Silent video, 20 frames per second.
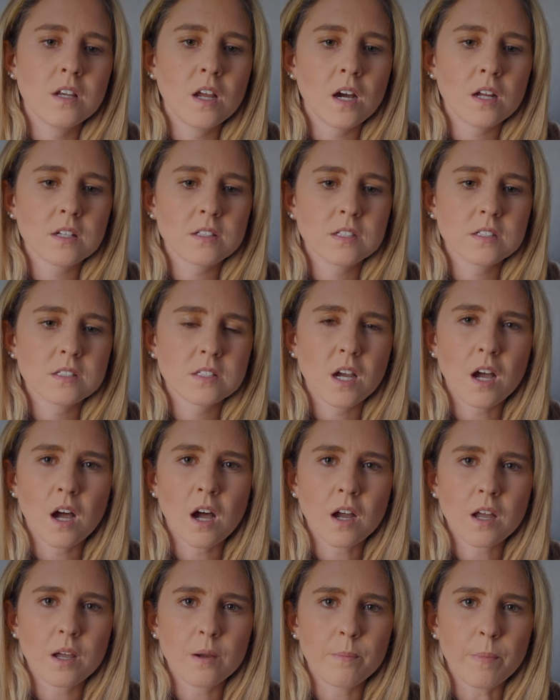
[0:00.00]
not to
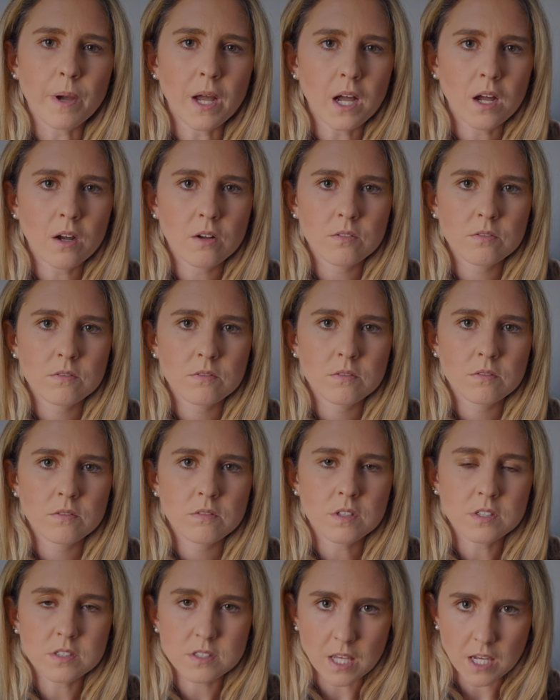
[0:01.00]
talk about
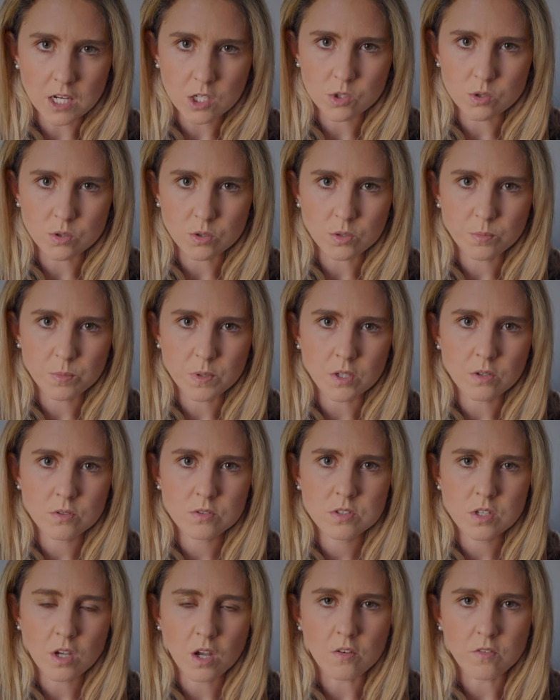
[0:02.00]
the sexual
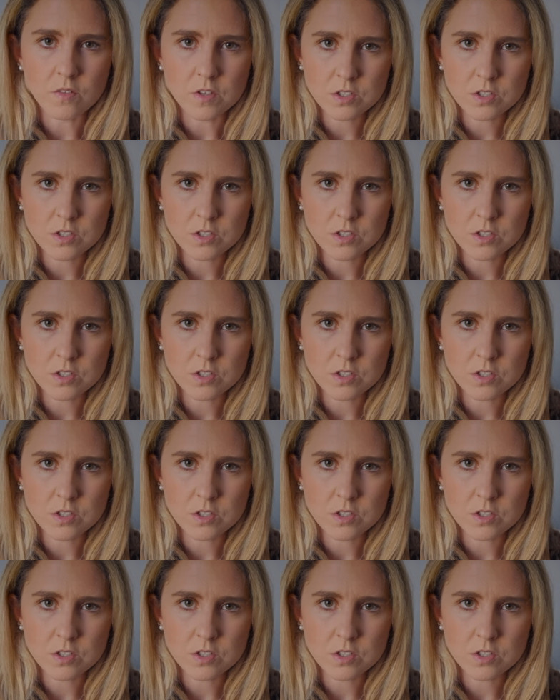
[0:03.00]
abuse of